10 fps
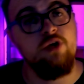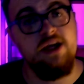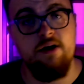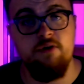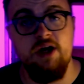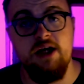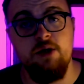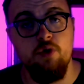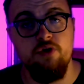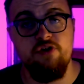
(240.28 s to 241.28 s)
gear if you get any
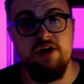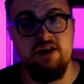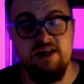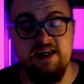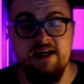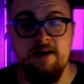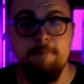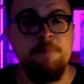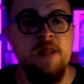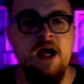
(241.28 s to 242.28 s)
1s in the gear.
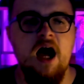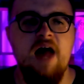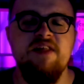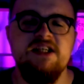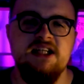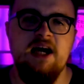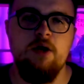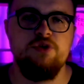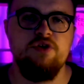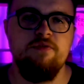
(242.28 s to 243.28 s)
And this
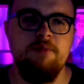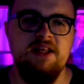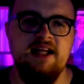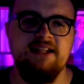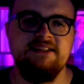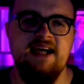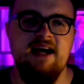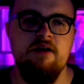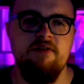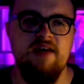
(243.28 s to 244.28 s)
allows Forbidden Lands to
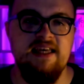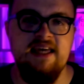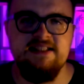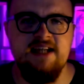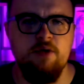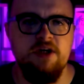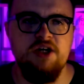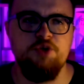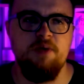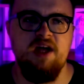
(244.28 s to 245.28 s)
have a gear
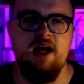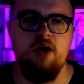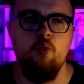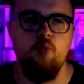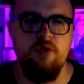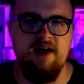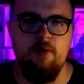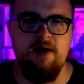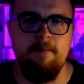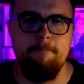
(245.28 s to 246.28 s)
degradation mechanic
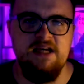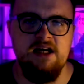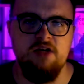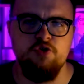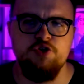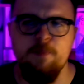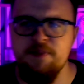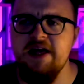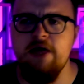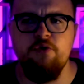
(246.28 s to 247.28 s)
without it being
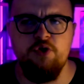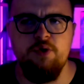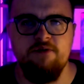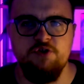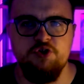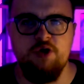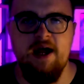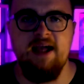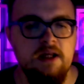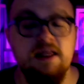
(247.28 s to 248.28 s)
something else that you have to
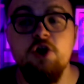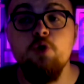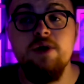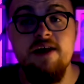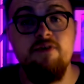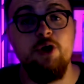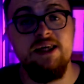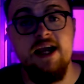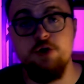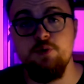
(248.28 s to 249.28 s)
track. Like, you could never
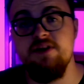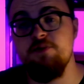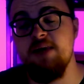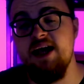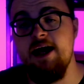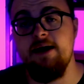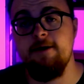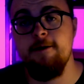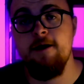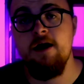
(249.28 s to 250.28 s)
engage with this mechanic,